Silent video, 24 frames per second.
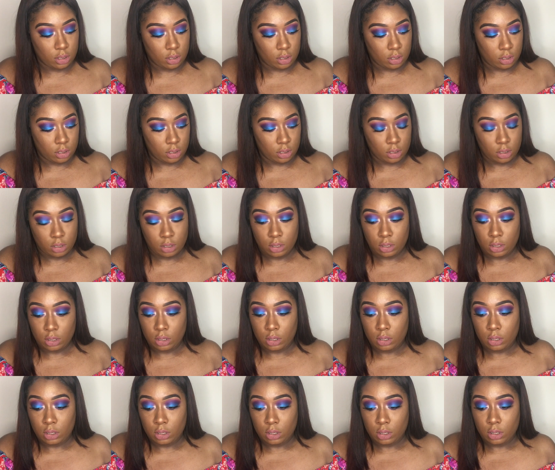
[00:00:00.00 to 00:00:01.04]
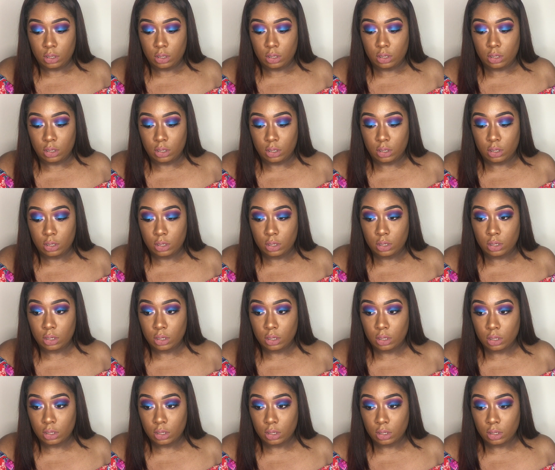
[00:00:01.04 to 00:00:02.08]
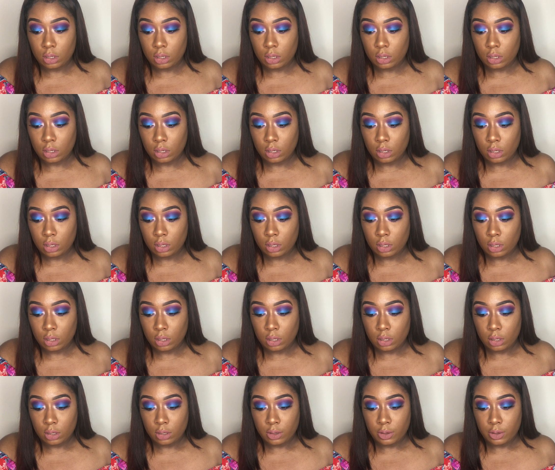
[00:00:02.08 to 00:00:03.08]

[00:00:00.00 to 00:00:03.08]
[no speech]